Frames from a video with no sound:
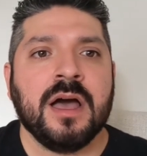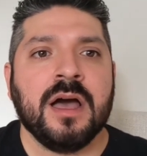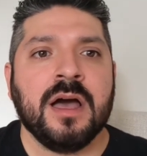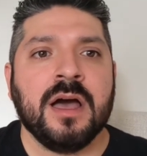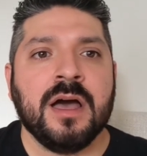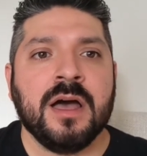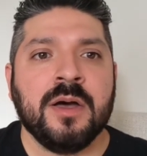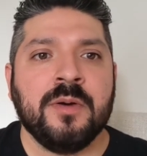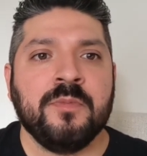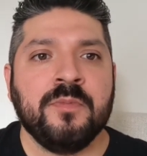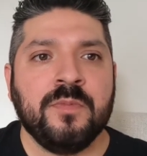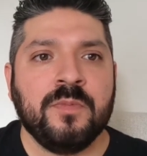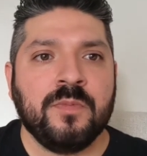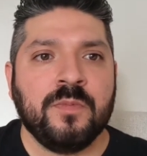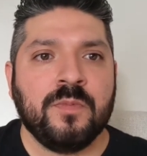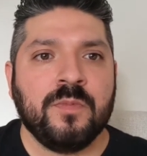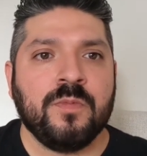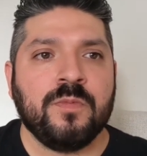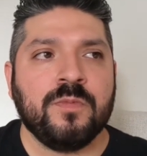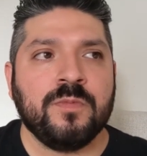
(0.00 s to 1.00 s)

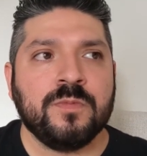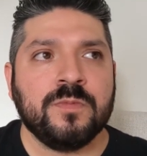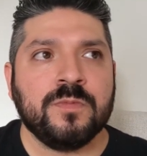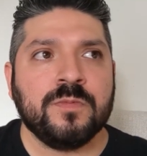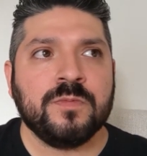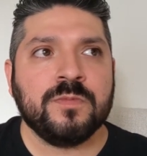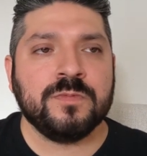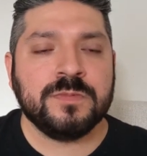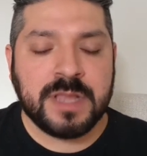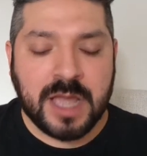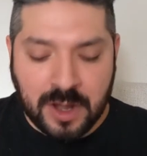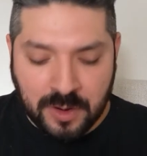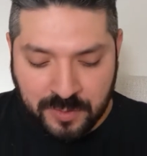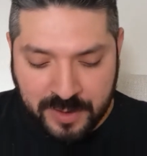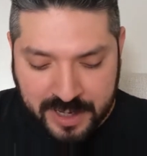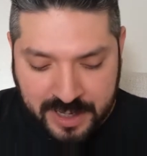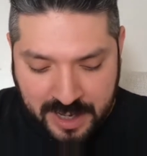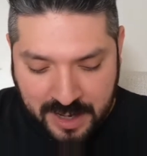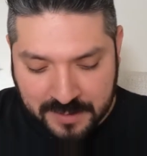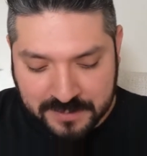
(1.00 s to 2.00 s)
Um,
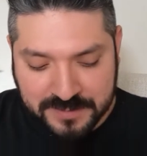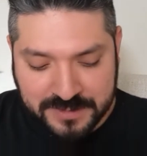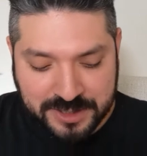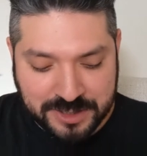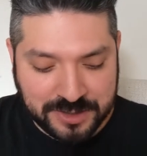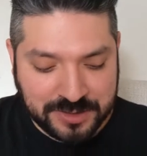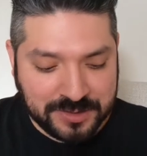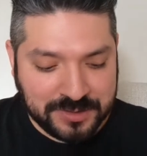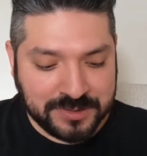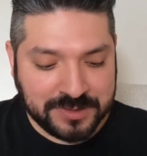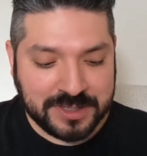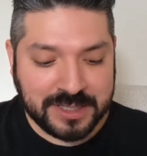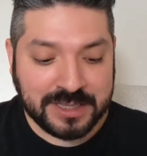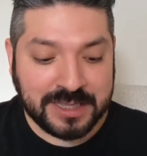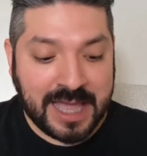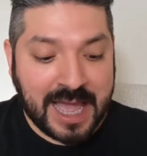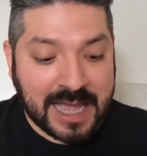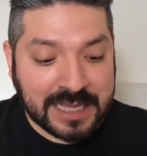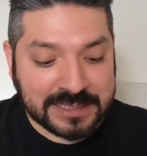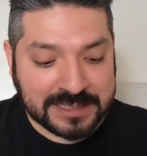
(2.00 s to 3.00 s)
Now we come to
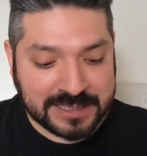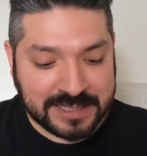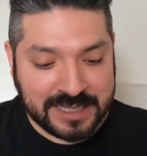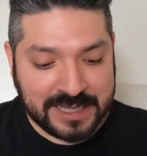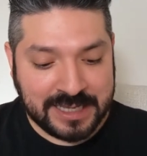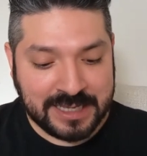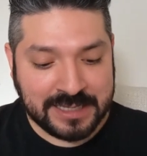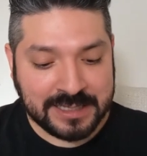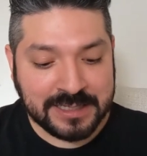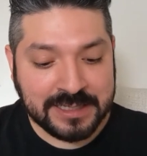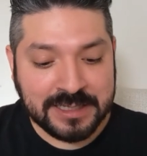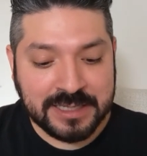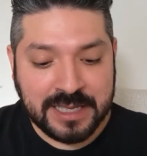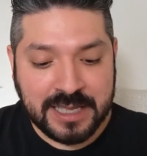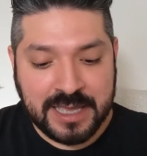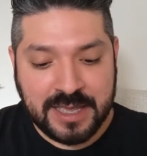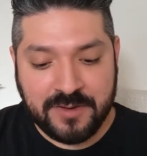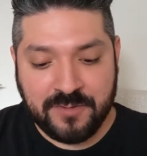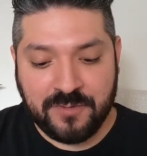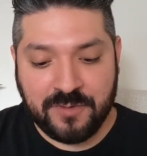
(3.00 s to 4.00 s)
the last thing
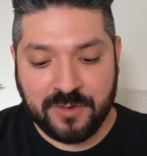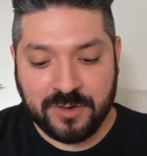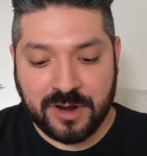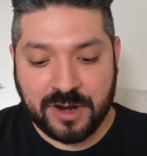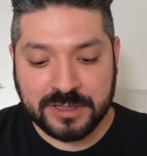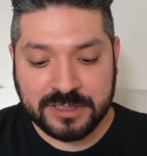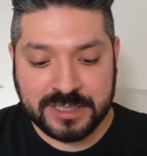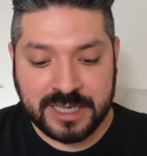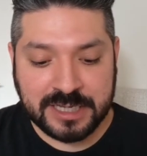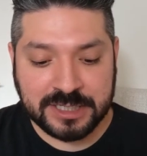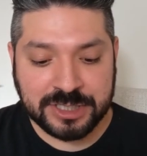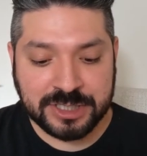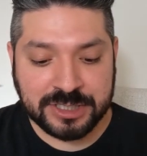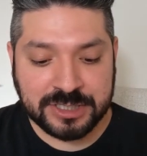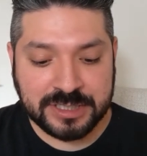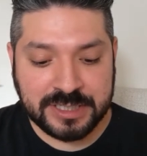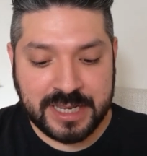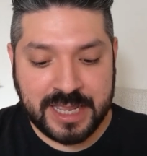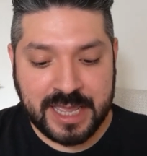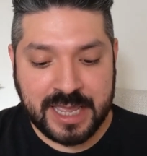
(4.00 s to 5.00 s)
for our
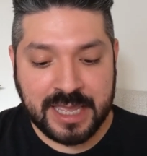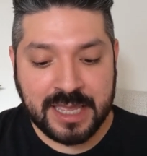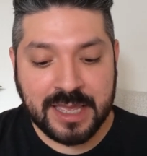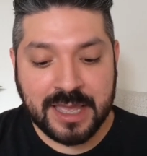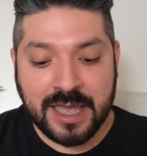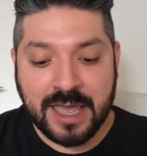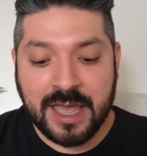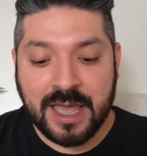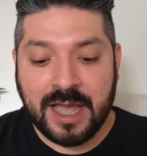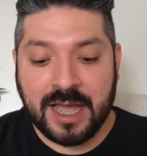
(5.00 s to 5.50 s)
section today.